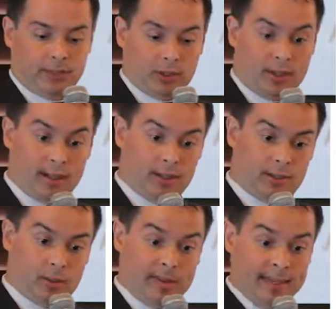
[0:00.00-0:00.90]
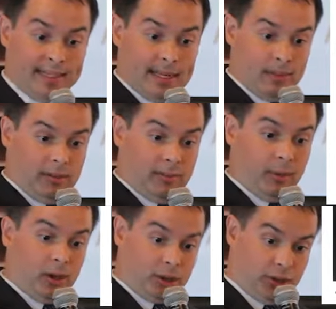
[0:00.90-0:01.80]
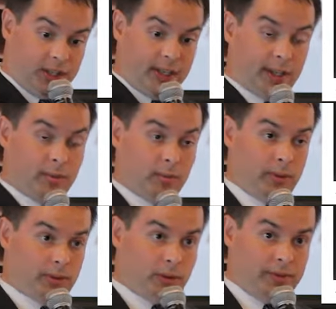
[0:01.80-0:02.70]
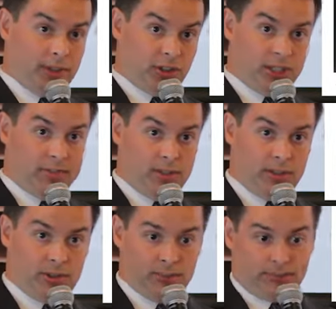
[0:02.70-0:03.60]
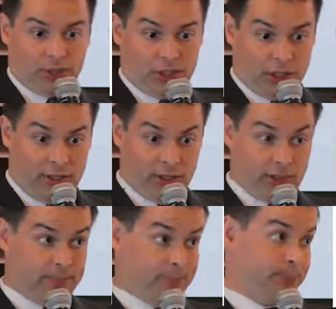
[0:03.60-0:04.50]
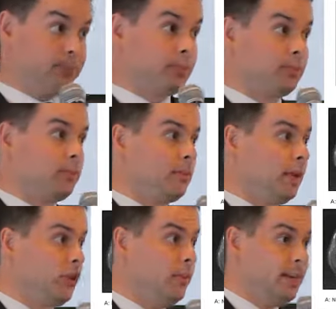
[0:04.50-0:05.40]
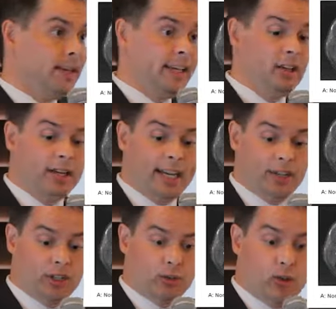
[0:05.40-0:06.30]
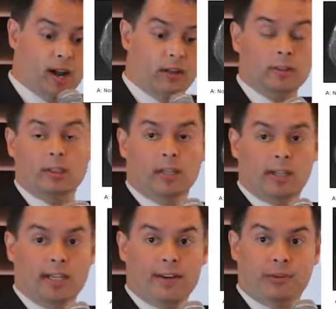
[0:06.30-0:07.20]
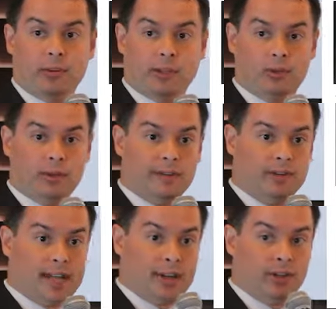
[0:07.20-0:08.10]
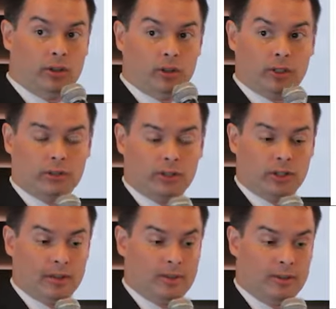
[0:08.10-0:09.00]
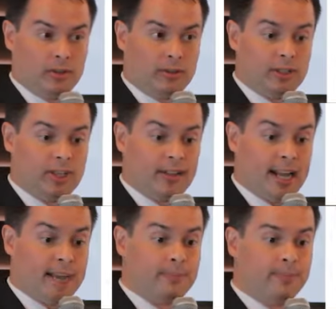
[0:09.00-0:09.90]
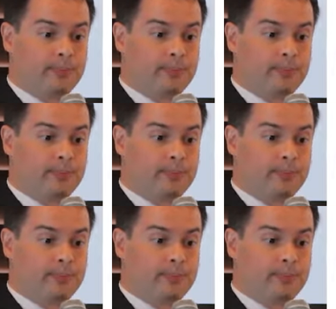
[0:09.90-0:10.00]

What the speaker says: So that this would be an example of a partial tear with sort of intrasubstance degeneration. There may be elongation as well. You'd have to look at sort of a sagittal or coronal image to appreciate that.